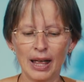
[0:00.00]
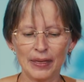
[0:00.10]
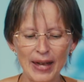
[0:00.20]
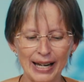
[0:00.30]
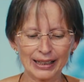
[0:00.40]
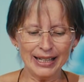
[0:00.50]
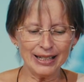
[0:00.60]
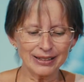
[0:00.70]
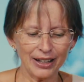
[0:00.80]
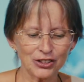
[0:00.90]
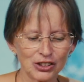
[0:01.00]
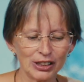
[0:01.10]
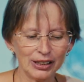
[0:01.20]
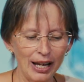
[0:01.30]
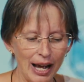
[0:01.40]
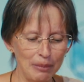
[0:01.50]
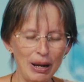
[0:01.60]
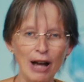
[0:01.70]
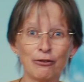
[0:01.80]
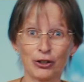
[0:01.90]
That leads us to um,
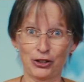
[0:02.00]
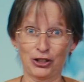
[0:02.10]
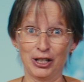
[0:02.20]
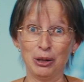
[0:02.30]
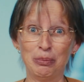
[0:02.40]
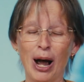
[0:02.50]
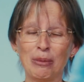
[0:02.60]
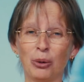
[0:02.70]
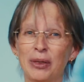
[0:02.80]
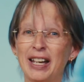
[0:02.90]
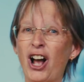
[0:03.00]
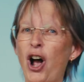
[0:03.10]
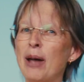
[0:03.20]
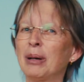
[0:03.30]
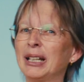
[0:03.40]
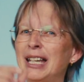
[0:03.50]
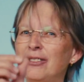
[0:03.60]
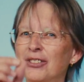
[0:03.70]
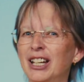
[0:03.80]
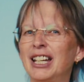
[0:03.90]
a verse in the Bible that I
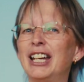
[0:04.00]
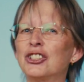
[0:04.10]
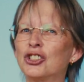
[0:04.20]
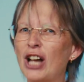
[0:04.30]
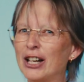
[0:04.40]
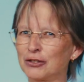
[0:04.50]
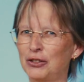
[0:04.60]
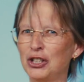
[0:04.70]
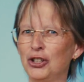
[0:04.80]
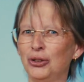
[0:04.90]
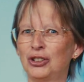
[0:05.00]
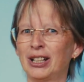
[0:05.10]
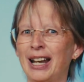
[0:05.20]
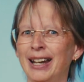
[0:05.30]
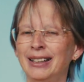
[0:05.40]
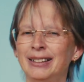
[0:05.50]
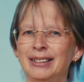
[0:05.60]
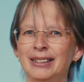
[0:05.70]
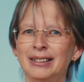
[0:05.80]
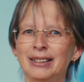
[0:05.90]
believe is just for you today.
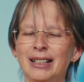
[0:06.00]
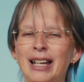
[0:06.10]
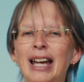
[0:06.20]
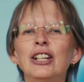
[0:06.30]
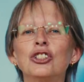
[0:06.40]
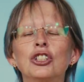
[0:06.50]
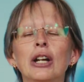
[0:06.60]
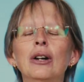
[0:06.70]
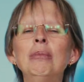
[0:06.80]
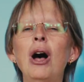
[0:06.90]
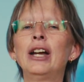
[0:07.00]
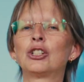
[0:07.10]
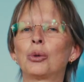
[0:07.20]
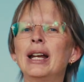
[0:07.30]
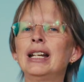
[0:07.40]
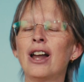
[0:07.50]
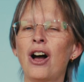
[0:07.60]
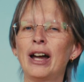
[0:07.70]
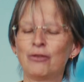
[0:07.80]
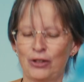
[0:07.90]
And it's Jeremiah
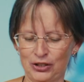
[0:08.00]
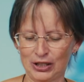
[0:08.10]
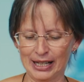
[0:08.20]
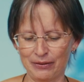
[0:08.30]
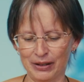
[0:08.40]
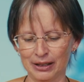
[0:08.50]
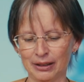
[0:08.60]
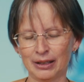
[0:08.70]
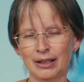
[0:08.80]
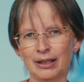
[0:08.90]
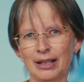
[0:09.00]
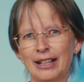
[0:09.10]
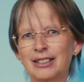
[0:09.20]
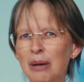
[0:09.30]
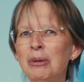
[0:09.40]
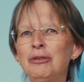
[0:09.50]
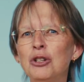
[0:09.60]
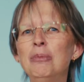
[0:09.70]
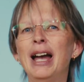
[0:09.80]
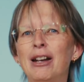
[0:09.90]
twenty-nine, verse eleven. And some of
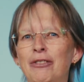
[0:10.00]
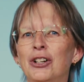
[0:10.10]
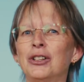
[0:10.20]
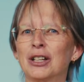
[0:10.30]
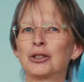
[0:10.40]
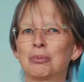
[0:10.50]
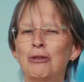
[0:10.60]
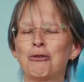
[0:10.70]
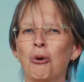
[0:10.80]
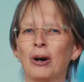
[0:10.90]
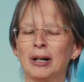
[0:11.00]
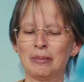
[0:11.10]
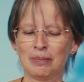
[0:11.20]
you may have heard this before.